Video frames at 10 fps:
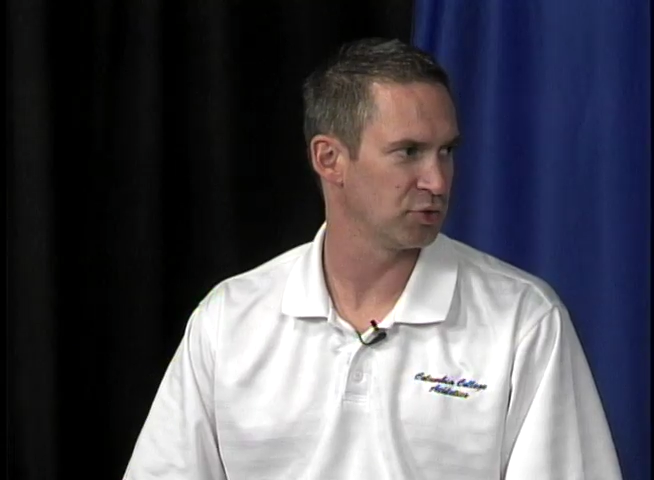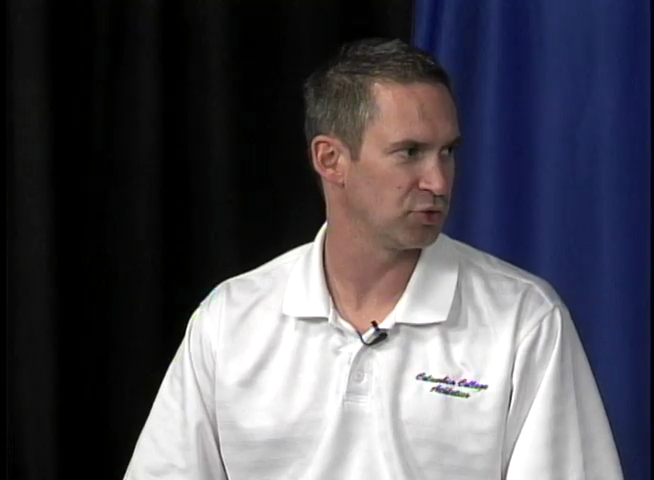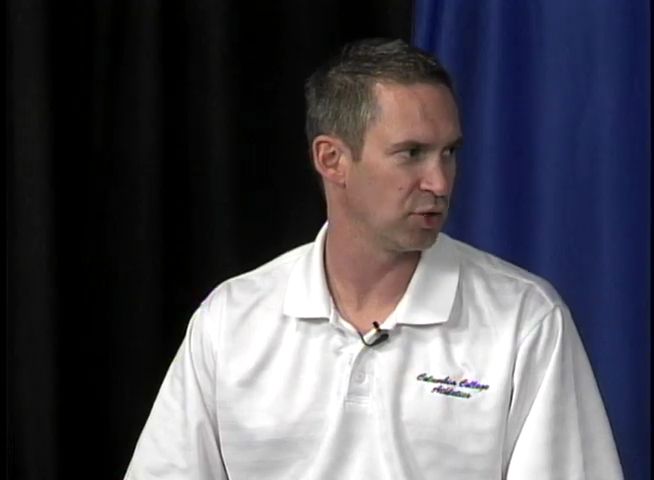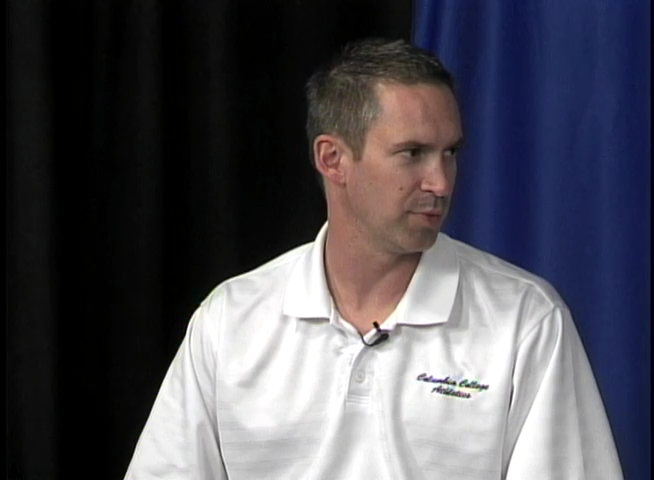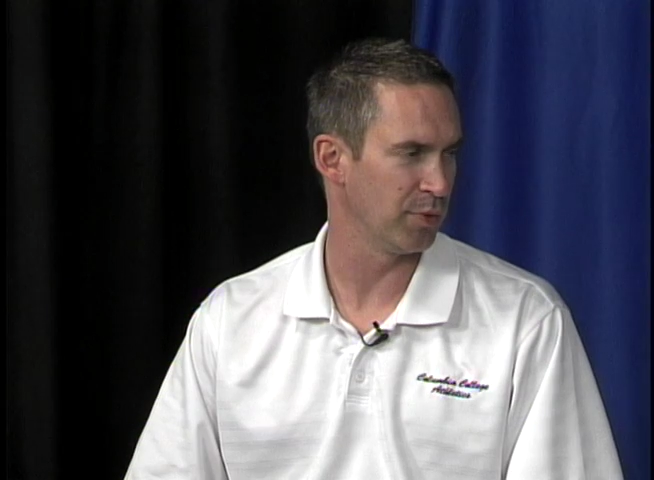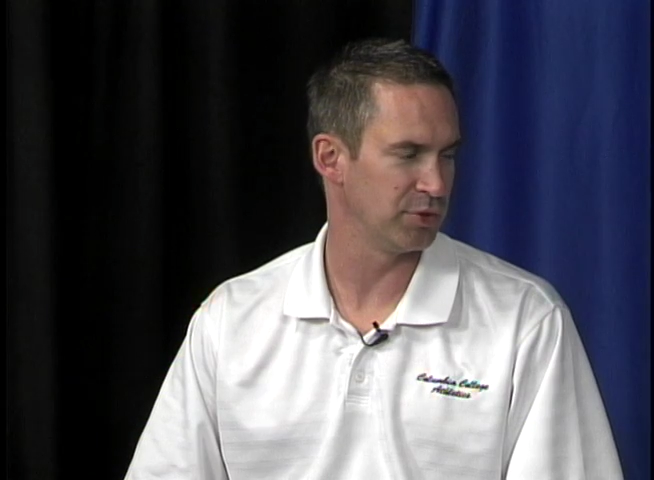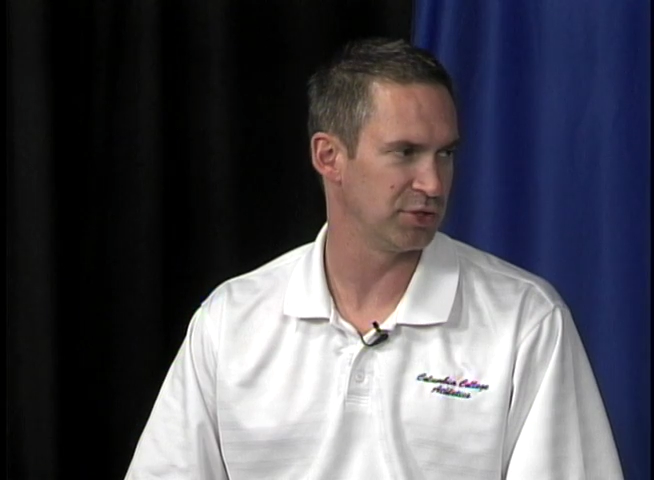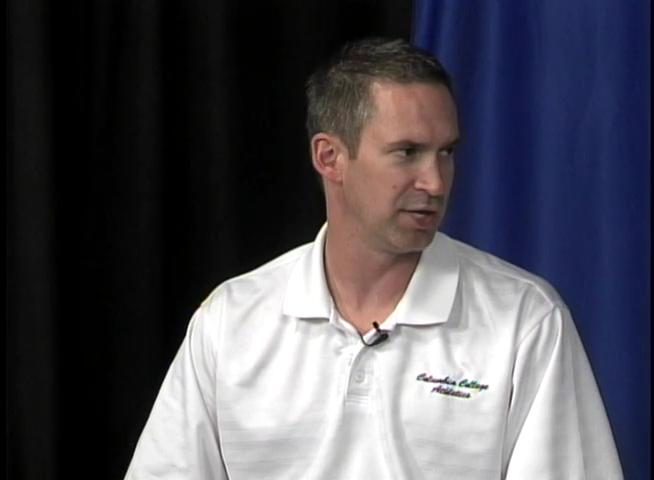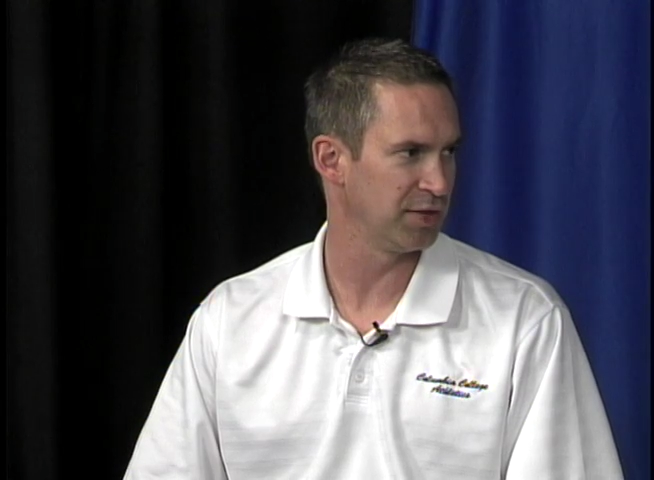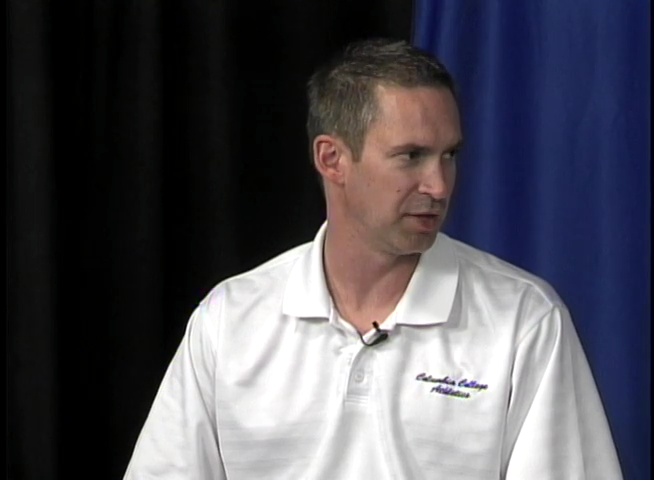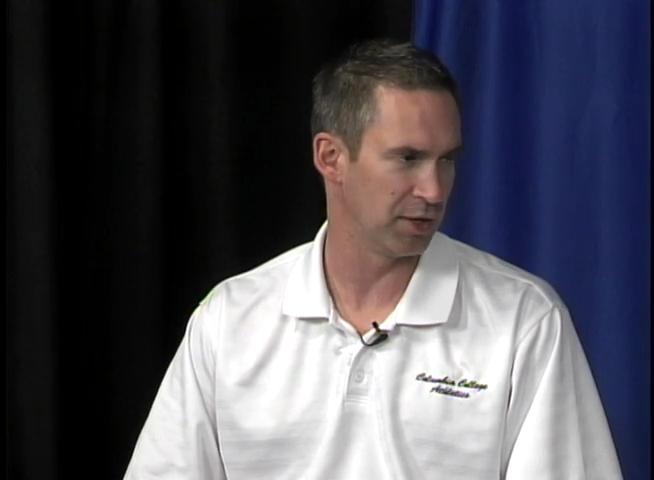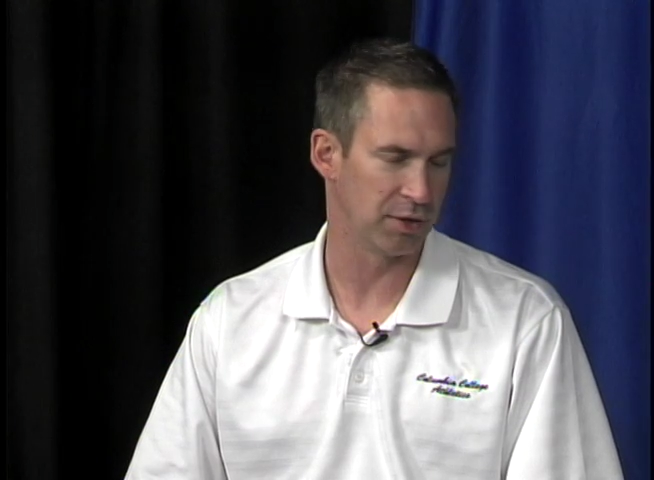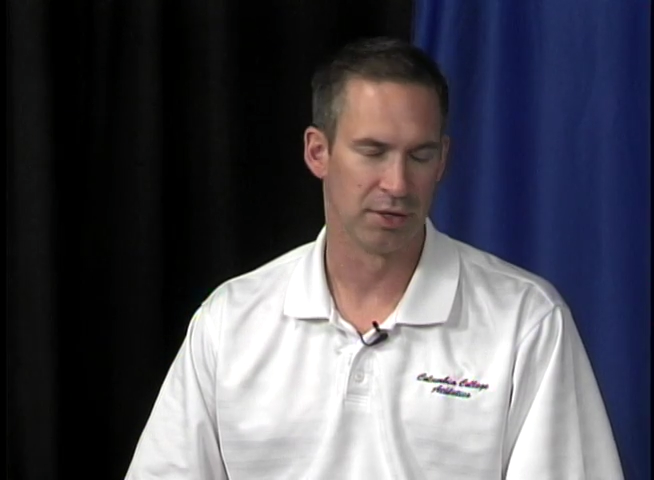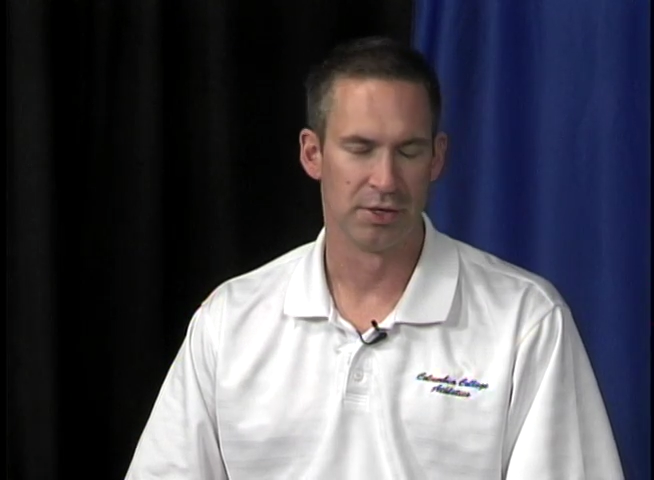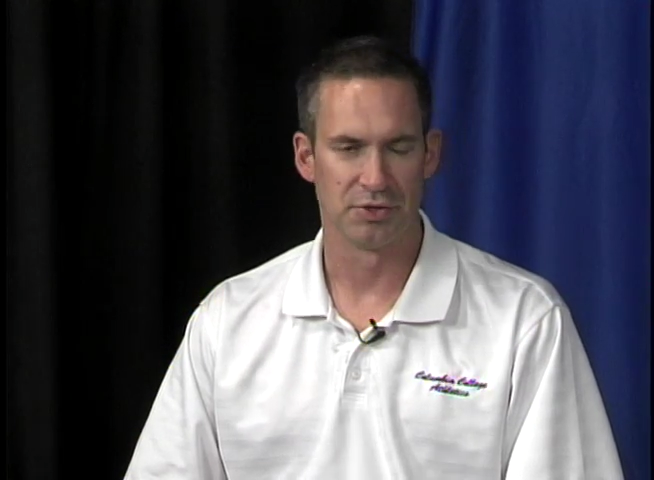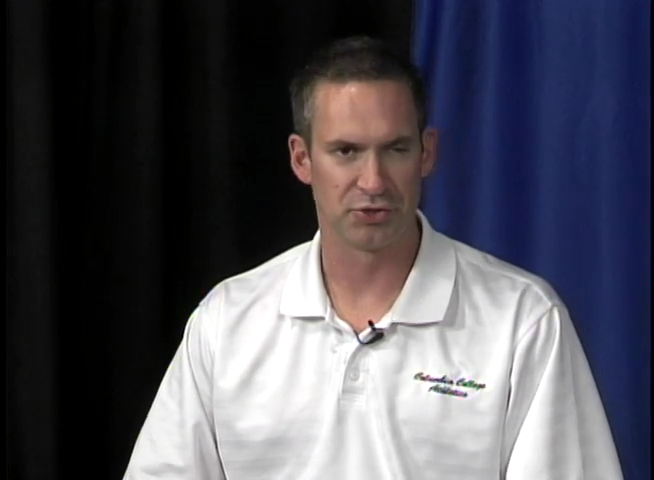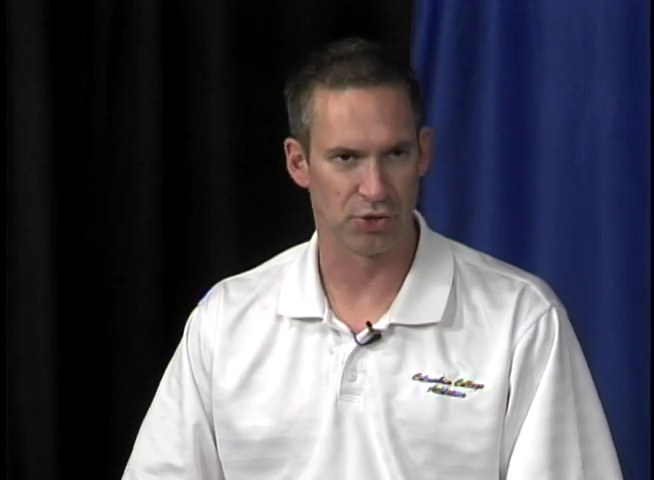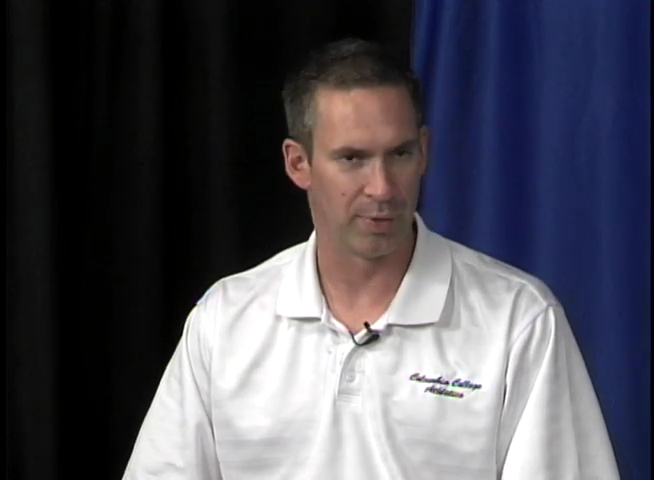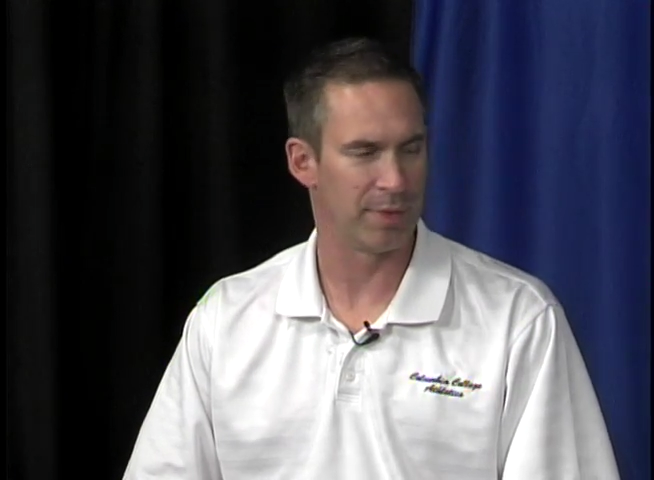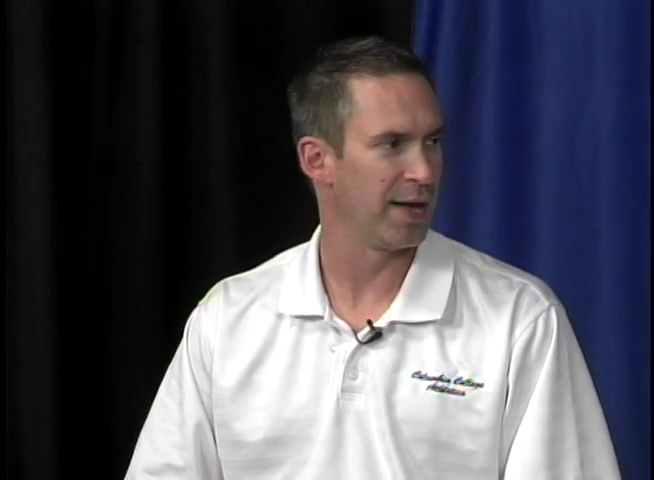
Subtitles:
tournament. Once you get there, so many